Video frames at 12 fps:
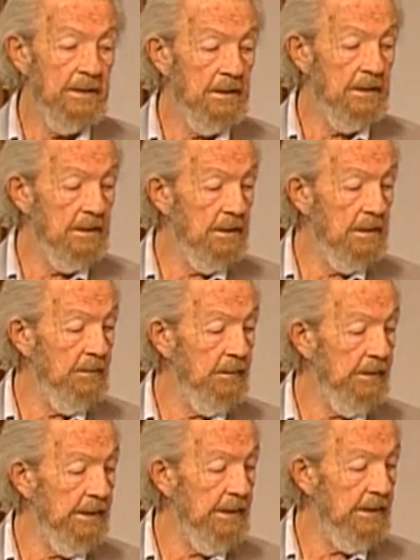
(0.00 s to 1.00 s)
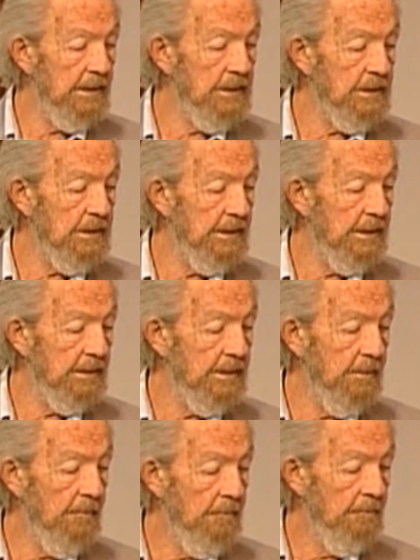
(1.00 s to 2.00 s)
The point is that
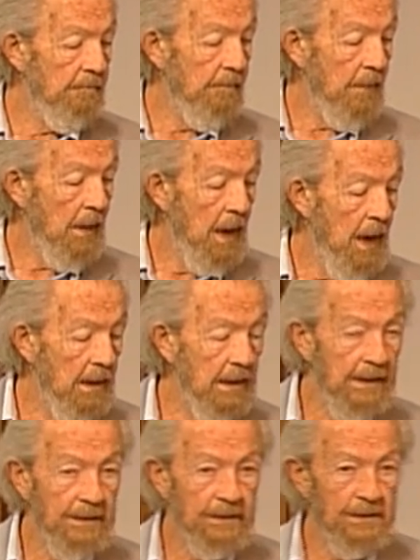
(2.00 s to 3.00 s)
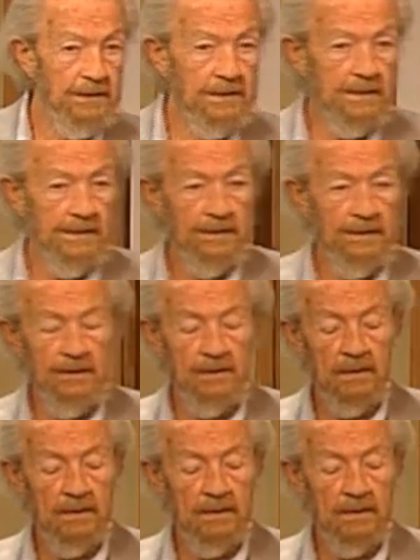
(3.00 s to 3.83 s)
consciousness,